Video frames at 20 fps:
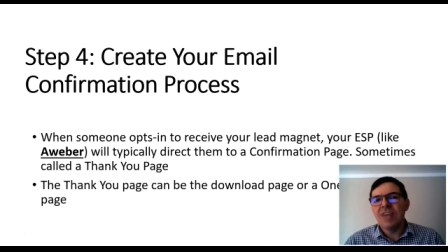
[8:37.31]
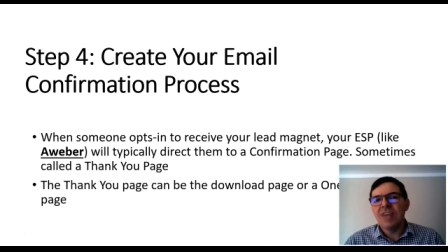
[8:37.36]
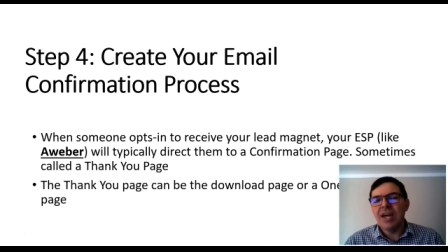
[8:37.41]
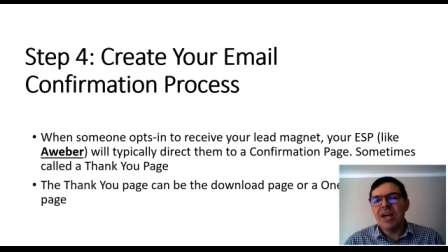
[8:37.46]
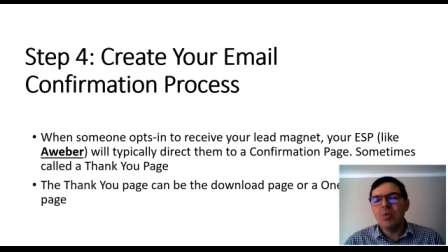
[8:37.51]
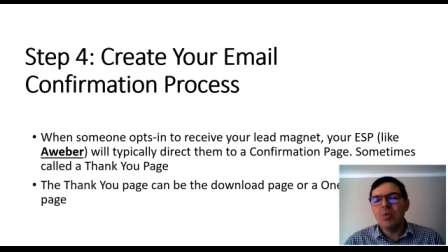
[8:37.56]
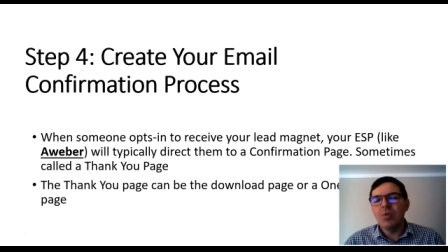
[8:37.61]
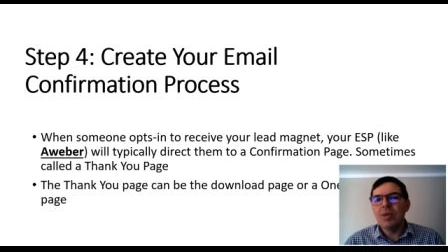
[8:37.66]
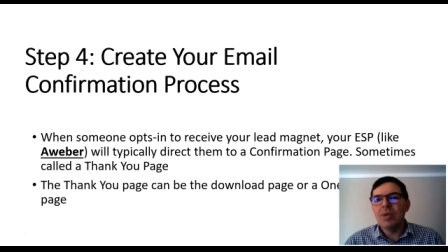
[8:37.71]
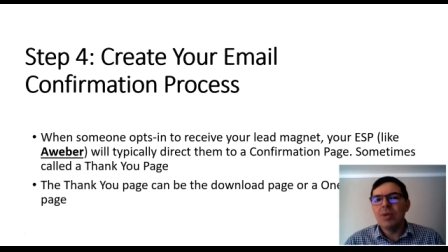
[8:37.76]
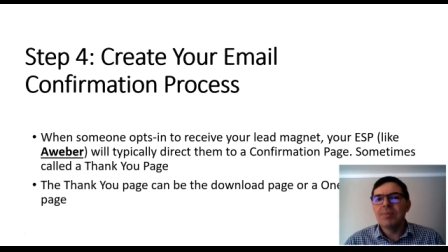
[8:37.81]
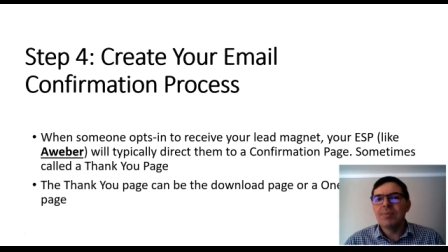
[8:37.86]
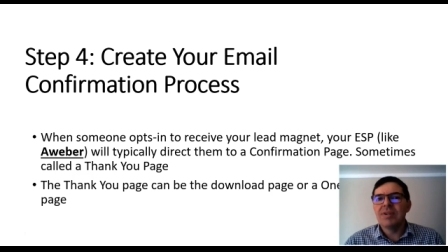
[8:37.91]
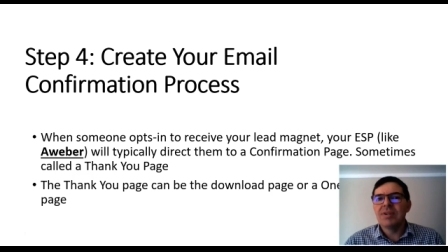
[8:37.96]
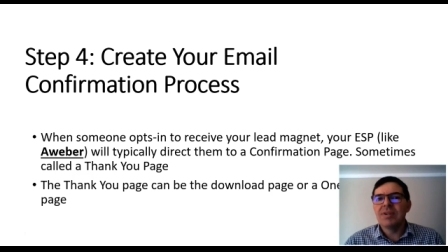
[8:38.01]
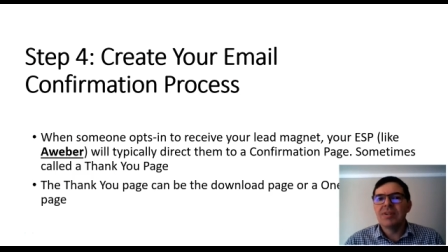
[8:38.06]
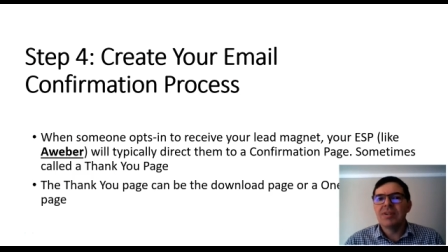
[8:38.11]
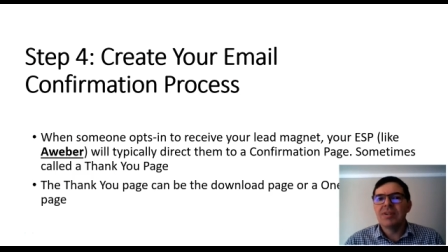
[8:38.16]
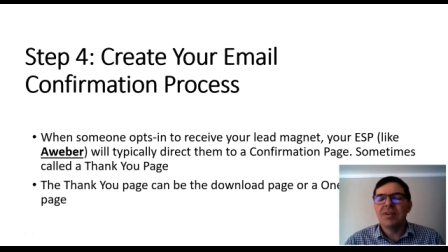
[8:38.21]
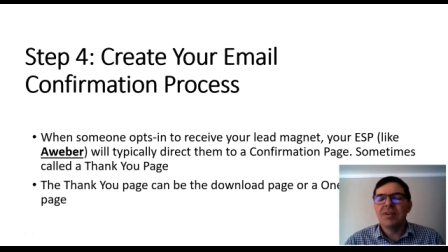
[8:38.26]

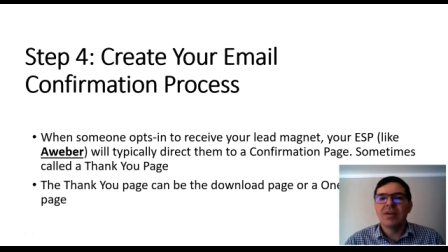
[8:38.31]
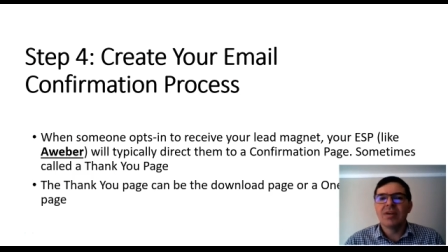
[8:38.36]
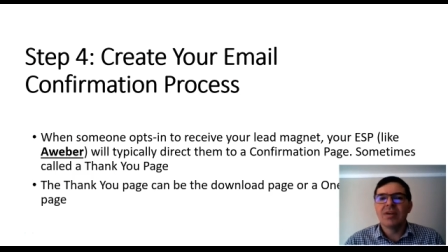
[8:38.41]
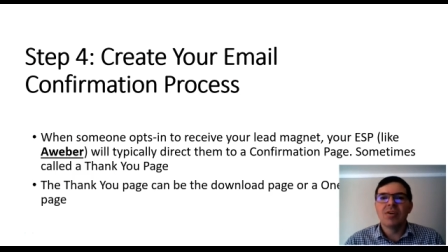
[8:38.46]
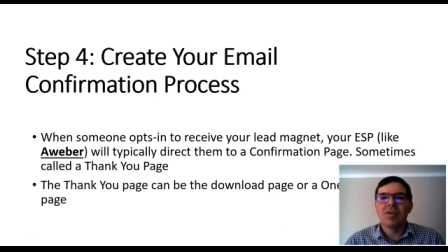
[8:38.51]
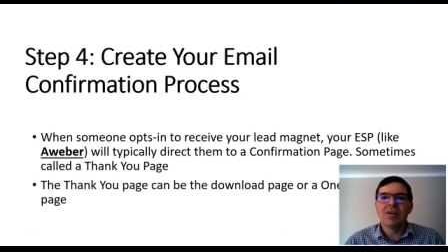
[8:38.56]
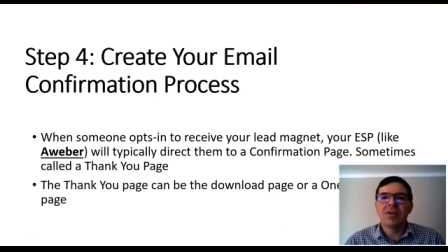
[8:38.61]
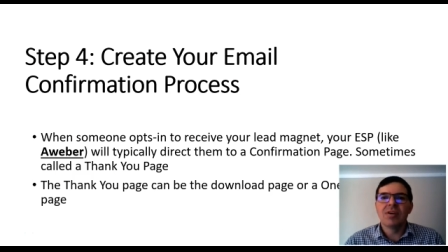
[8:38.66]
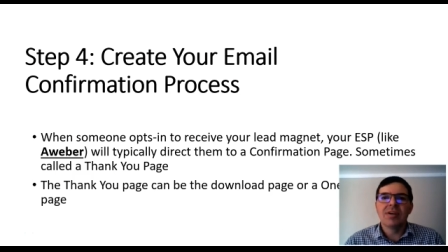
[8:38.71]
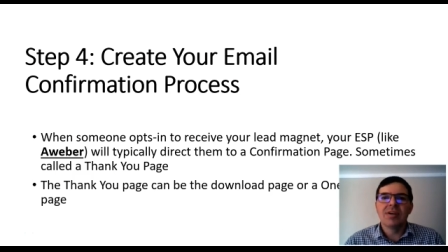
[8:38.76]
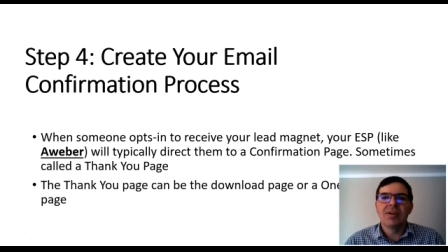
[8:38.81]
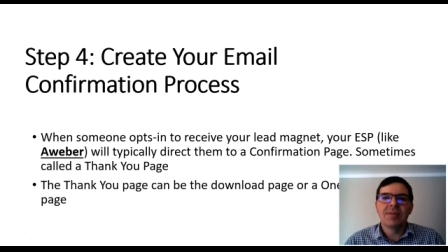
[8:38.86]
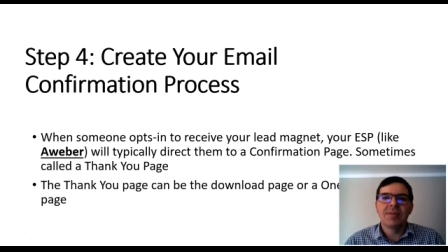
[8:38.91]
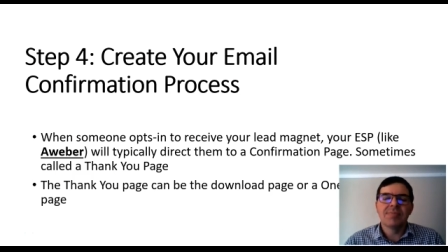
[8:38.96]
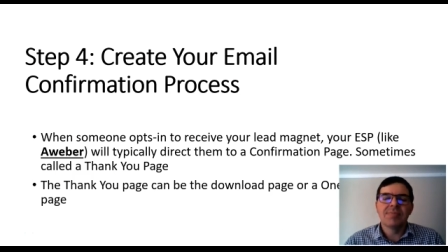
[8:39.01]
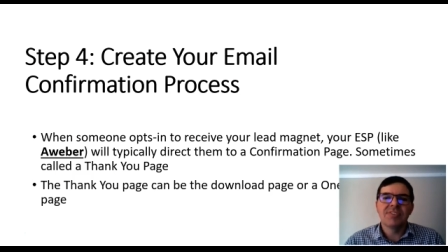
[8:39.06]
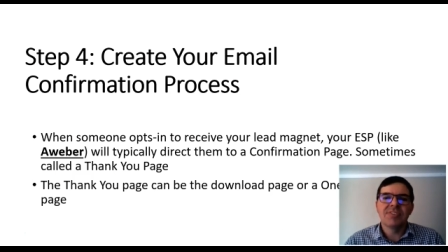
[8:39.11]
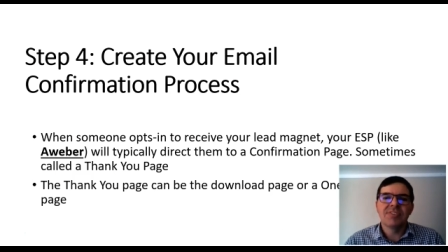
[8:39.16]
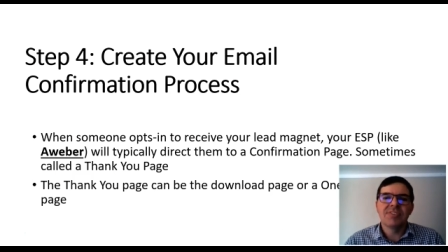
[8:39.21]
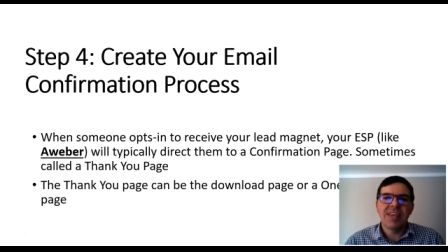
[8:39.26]
Aweber uh,
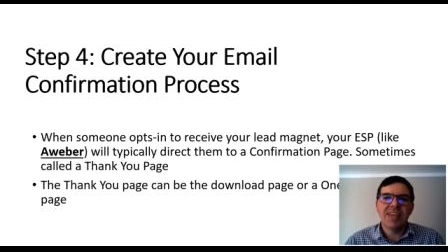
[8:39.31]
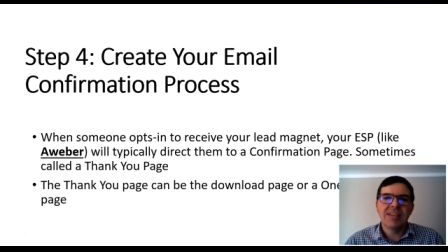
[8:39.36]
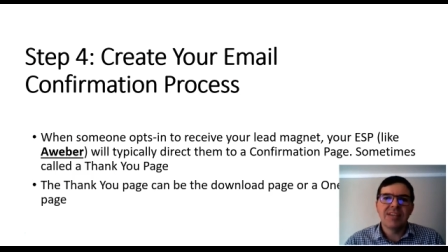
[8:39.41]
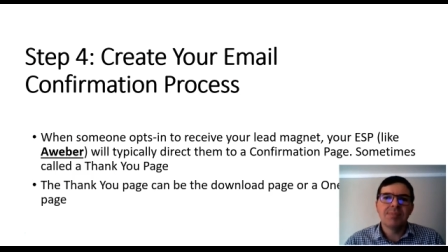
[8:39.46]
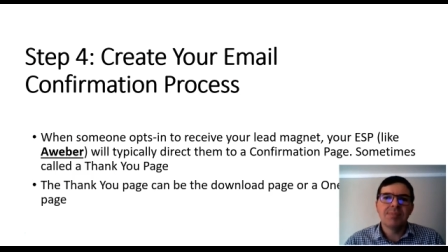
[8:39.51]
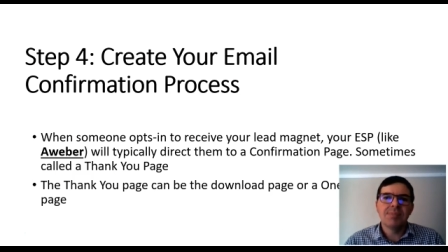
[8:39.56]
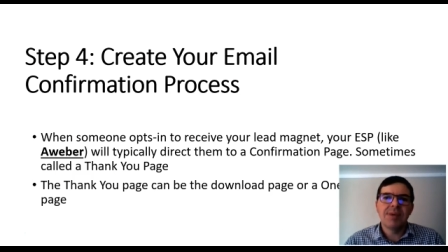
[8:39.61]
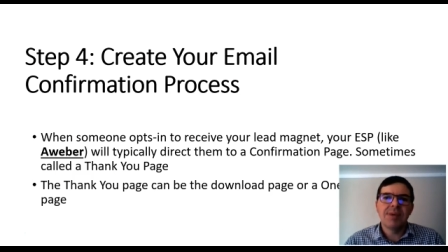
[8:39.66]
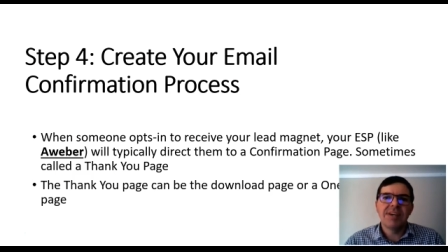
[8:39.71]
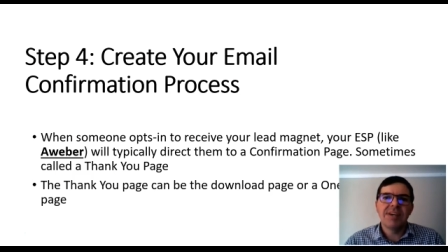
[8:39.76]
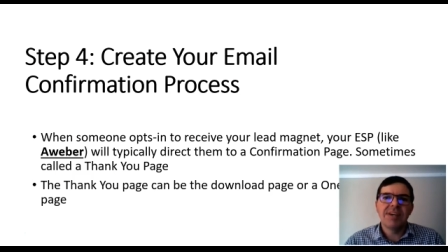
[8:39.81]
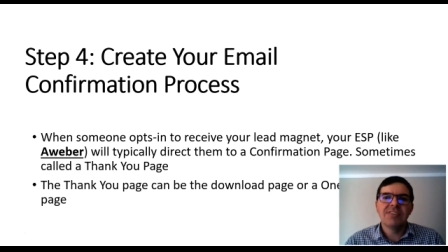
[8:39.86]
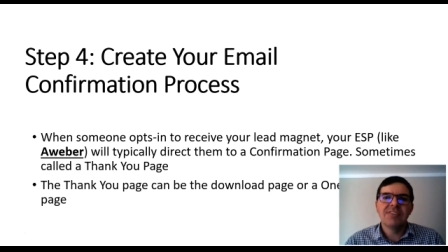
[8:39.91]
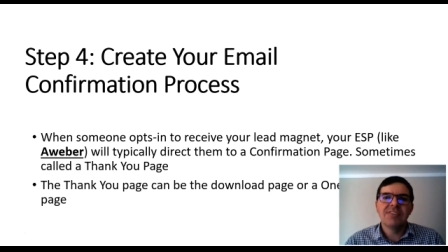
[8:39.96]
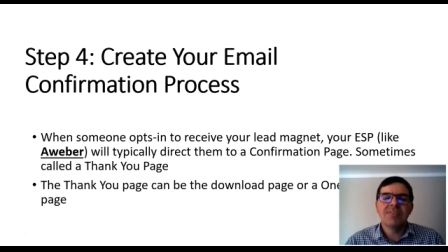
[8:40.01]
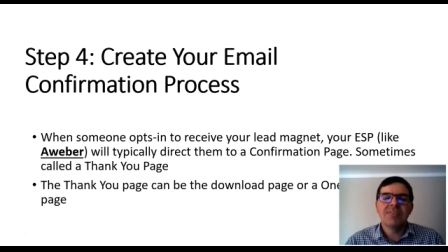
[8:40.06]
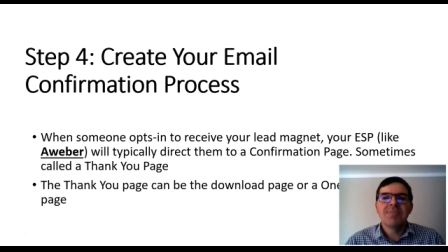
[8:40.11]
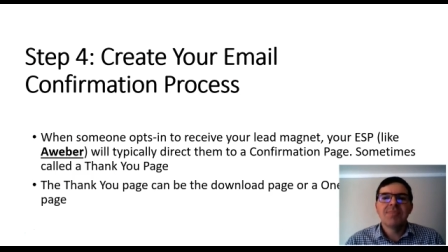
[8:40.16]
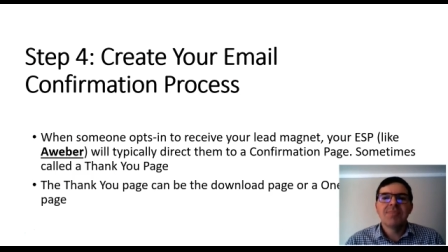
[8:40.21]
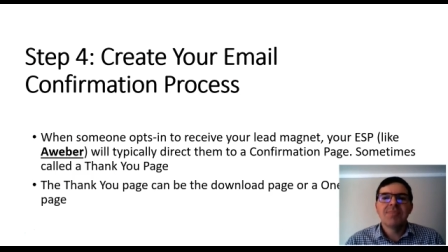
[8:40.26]
um, standard page,